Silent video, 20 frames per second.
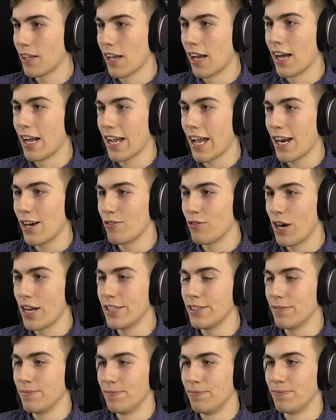I got it
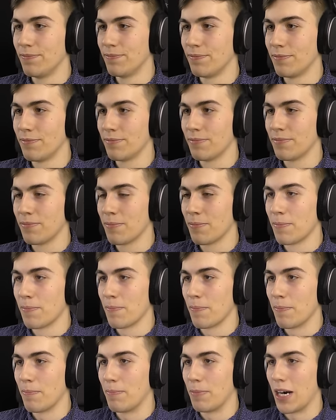right.
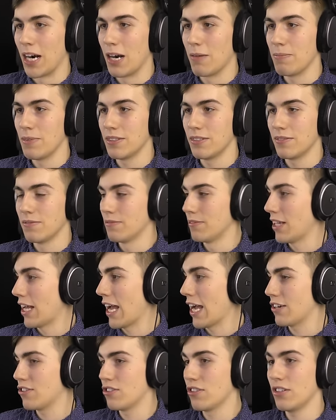Barb is
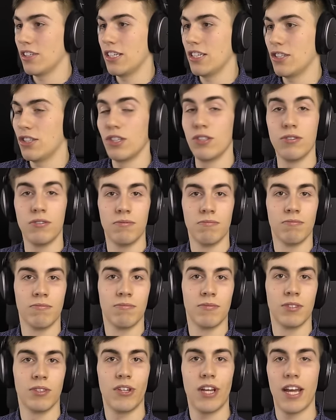actually a dude.
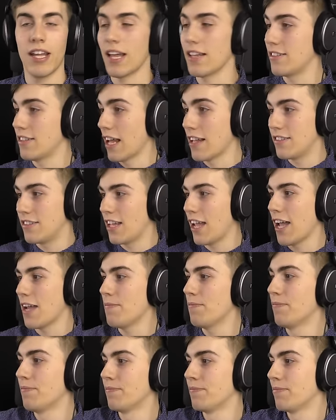Okay, that's that's the
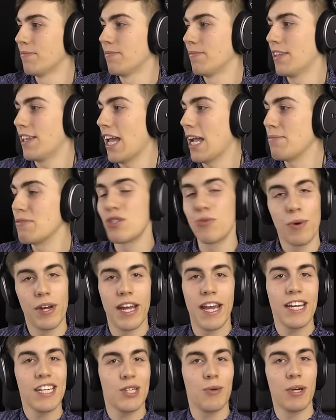game. The game just went
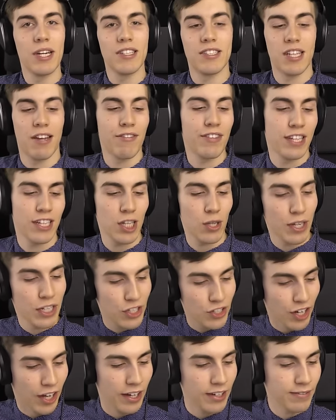ahead and quit itself. It's like, you know what?
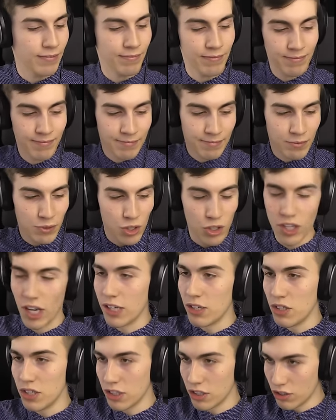You're done. You're
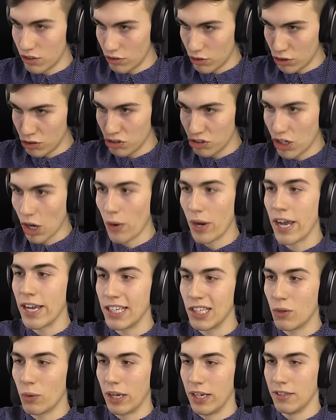done. You can just you can just go ahead
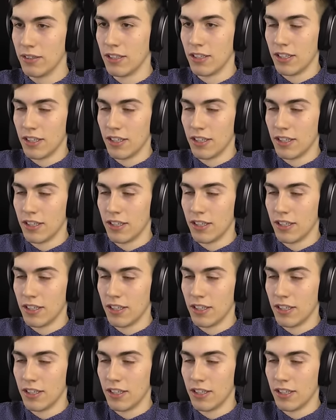and quit.